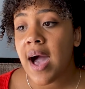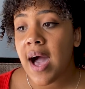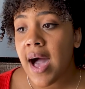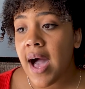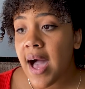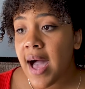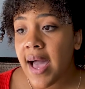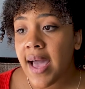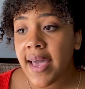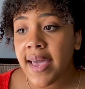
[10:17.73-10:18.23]

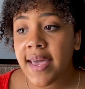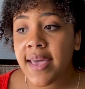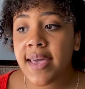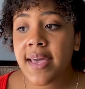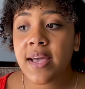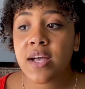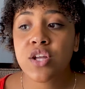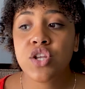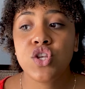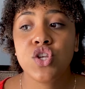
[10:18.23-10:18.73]

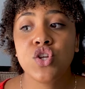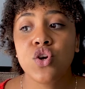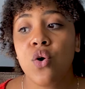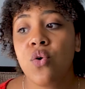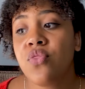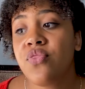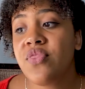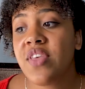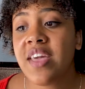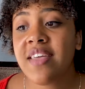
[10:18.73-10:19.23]
I
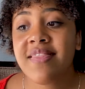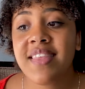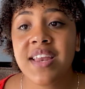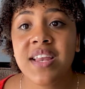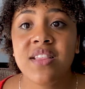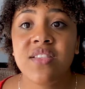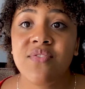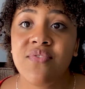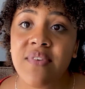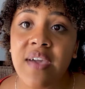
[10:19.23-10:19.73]
don't think that
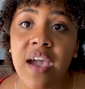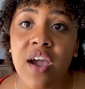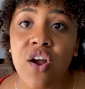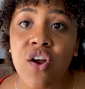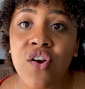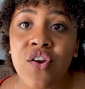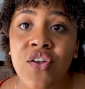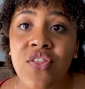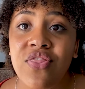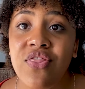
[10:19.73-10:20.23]
it's
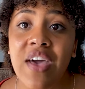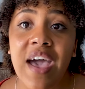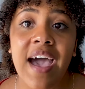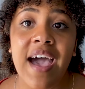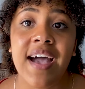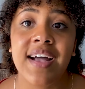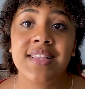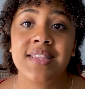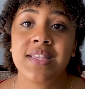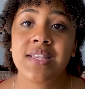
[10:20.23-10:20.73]
fair
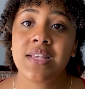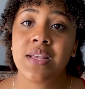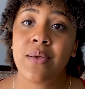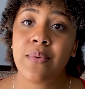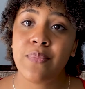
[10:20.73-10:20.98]
that